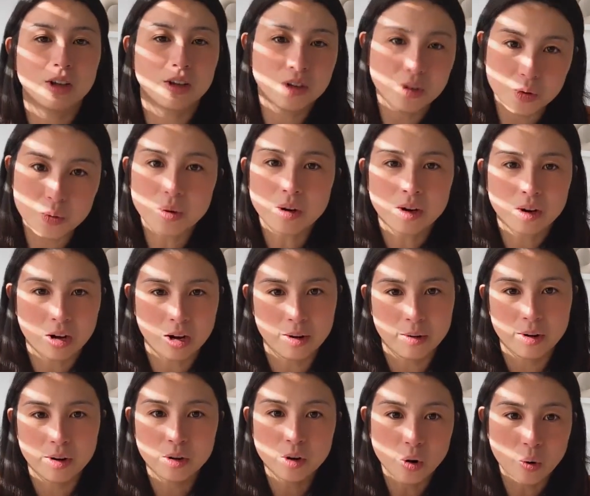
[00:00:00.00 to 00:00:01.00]
you will
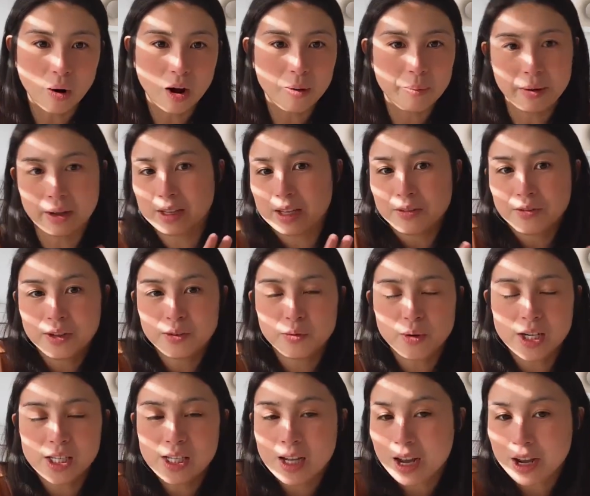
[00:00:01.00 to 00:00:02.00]
go up and even
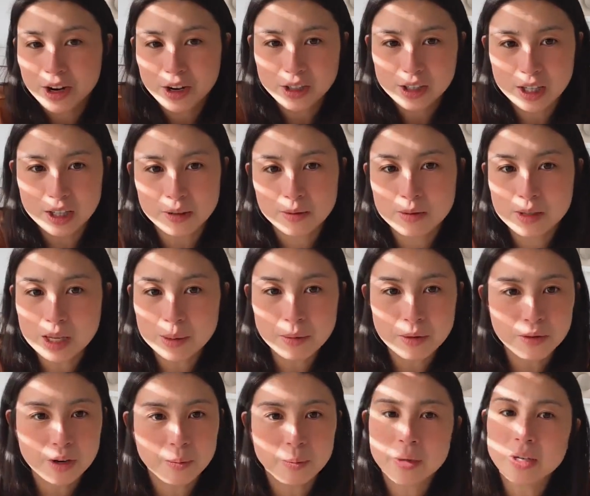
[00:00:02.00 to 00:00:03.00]
raise higher than some
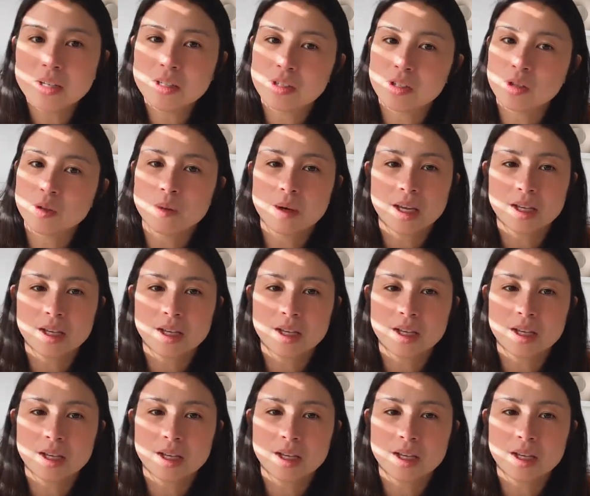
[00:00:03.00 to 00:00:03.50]
of your peers do,